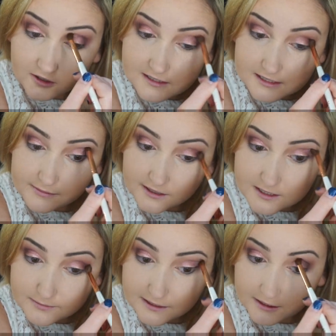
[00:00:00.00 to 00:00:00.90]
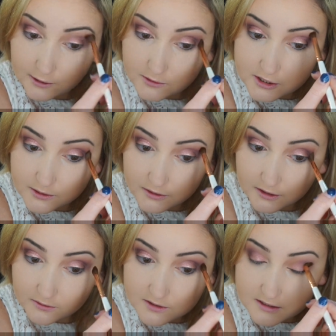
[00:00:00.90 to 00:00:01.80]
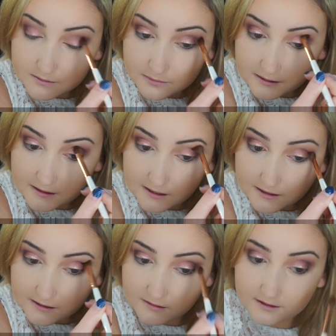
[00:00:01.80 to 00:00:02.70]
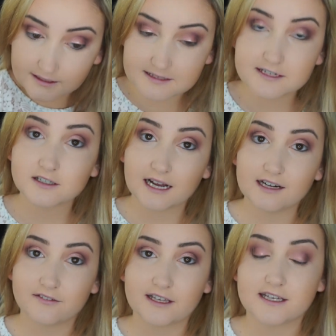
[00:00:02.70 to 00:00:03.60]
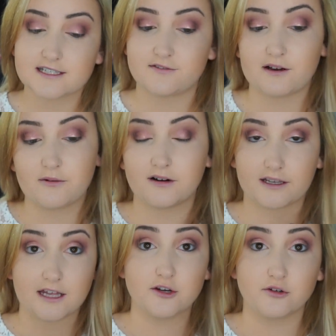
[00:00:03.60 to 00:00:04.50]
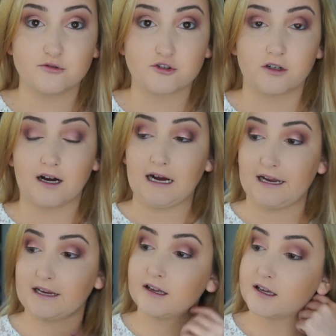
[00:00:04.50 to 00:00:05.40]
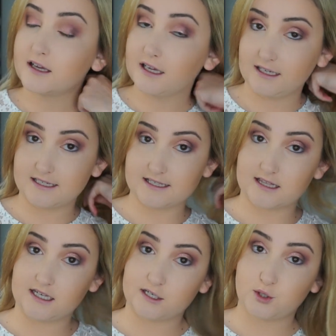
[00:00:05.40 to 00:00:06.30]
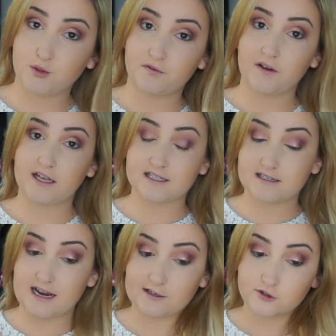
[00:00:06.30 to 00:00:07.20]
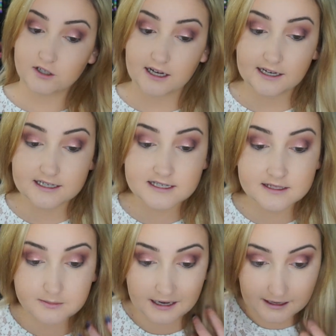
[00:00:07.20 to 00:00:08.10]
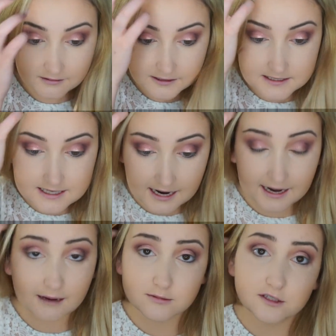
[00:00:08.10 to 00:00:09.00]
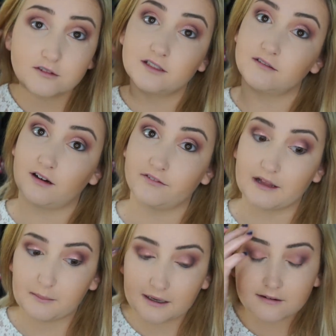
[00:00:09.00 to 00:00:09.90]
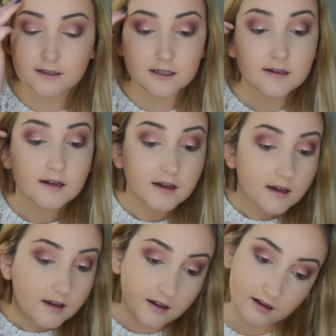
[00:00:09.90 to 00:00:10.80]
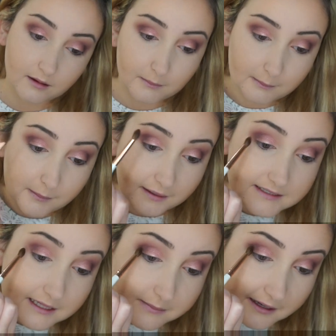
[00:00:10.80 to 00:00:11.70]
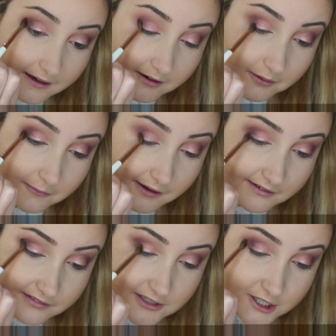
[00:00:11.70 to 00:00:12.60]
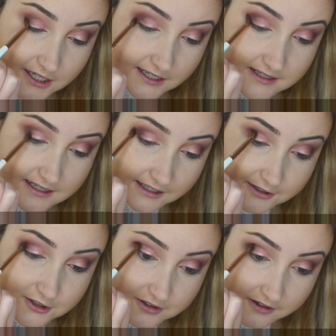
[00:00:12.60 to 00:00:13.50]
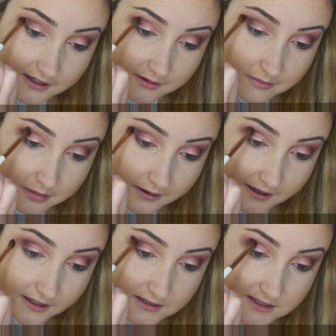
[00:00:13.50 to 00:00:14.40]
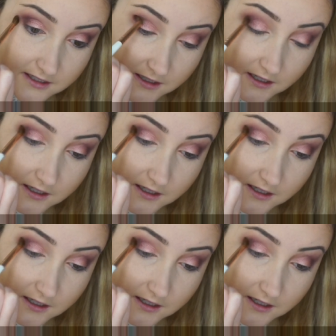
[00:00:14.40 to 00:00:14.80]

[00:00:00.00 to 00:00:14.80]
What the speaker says: crazy because my go-to used to be, and like it still kind of is if I want like a neutral eye, is the Too Faced Natural Eyes palette. I absolutely love that palette. I'm about to hit pan on one of the shades actually, but